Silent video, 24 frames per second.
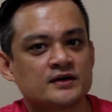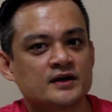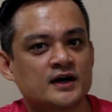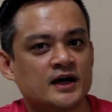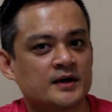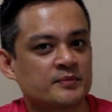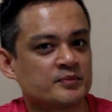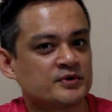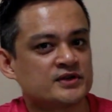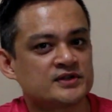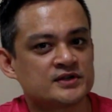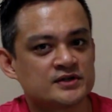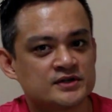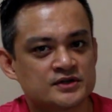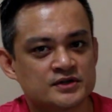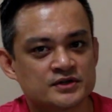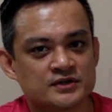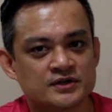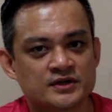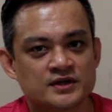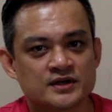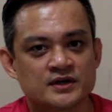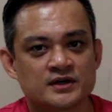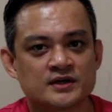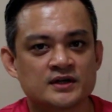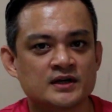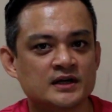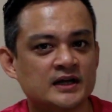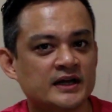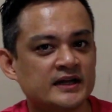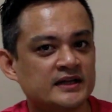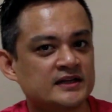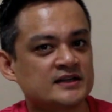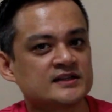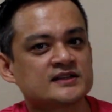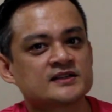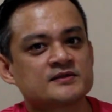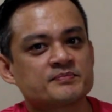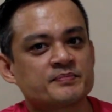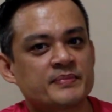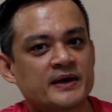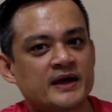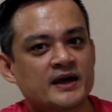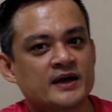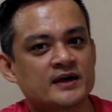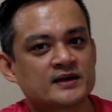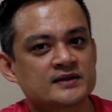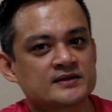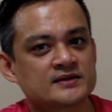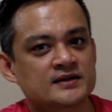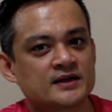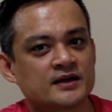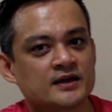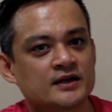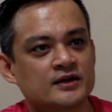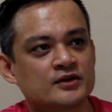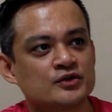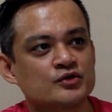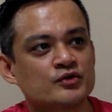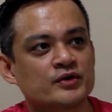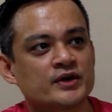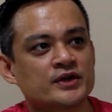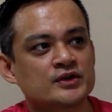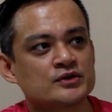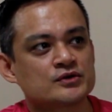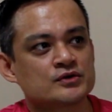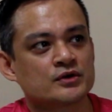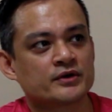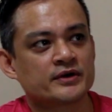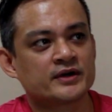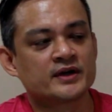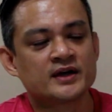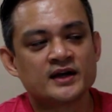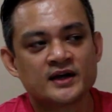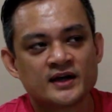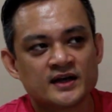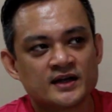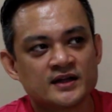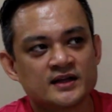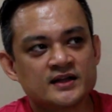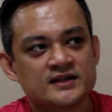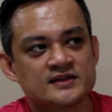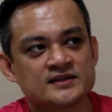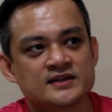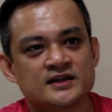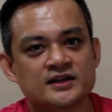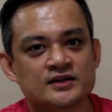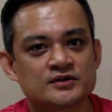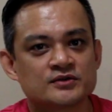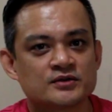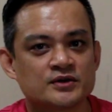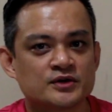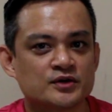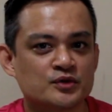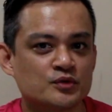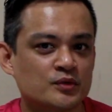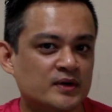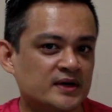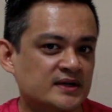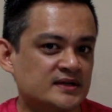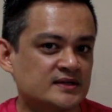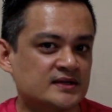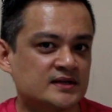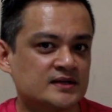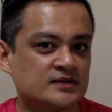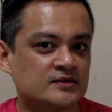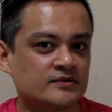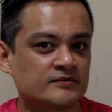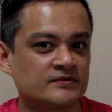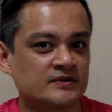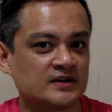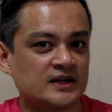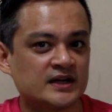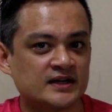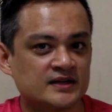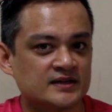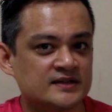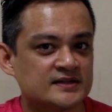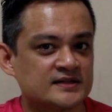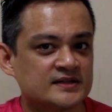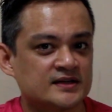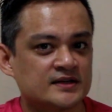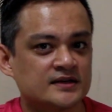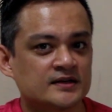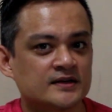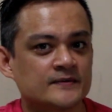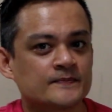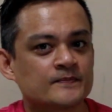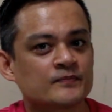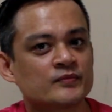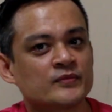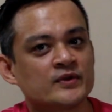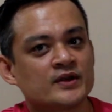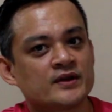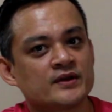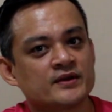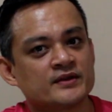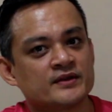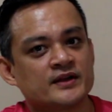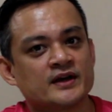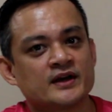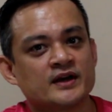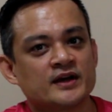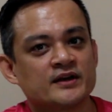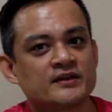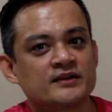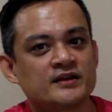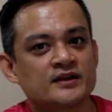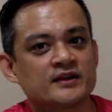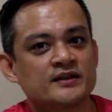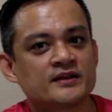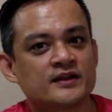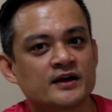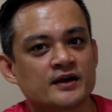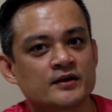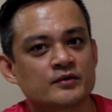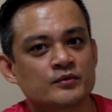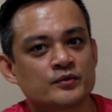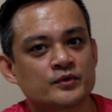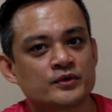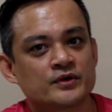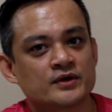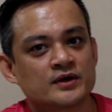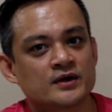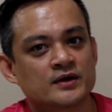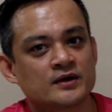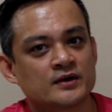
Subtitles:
high precision gear, the latest specs, and you enjoy listening to the nuances of the latest gear, then I think that would